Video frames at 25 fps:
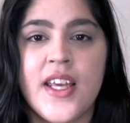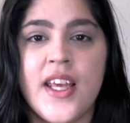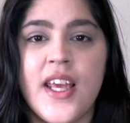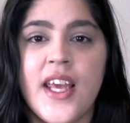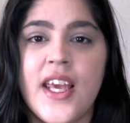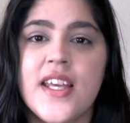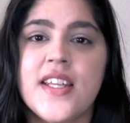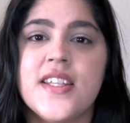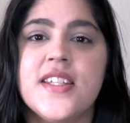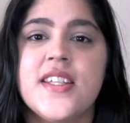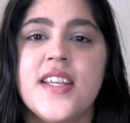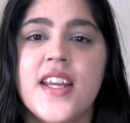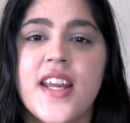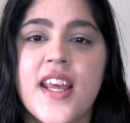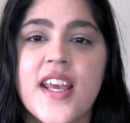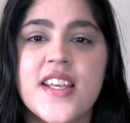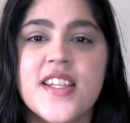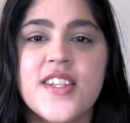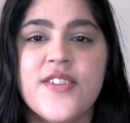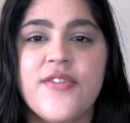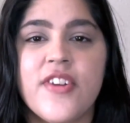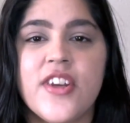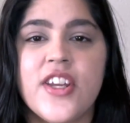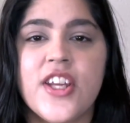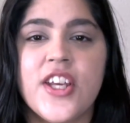In today's
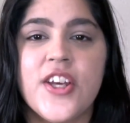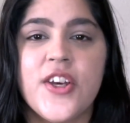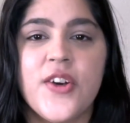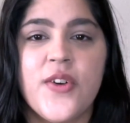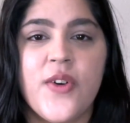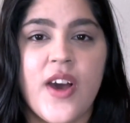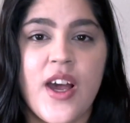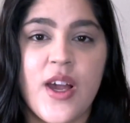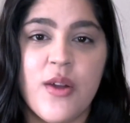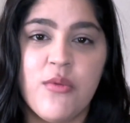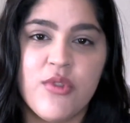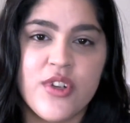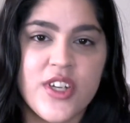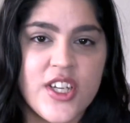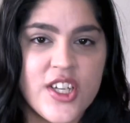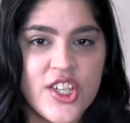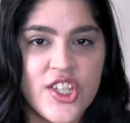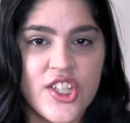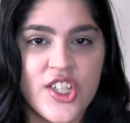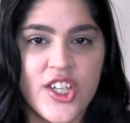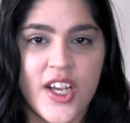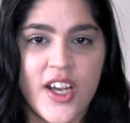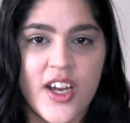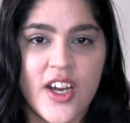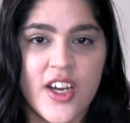video, I want to
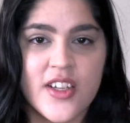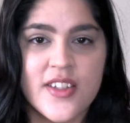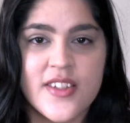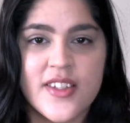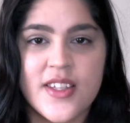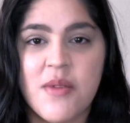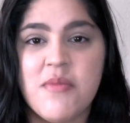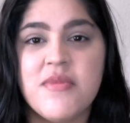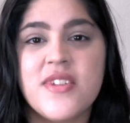share some